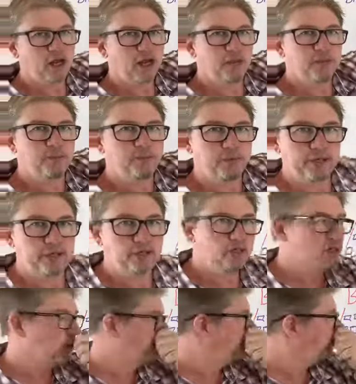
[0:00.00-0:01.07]
the
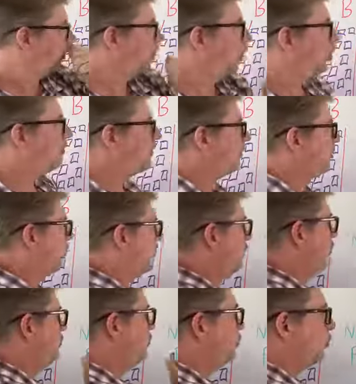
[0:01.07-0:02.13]
bridge or the
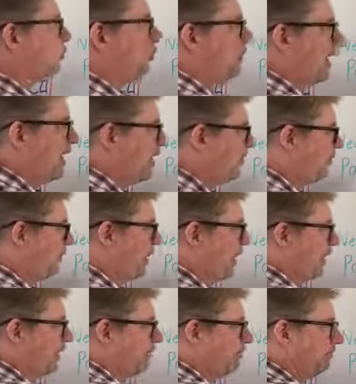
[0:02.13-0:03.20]
neural pathway.
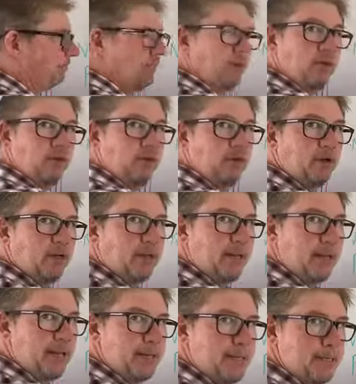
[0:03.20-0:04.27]

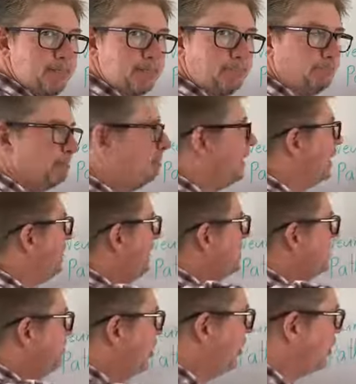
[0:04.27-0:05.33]
Okay?
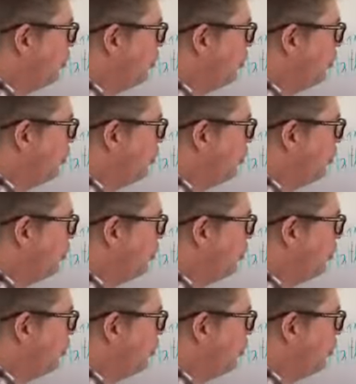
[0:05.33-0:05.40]
That's my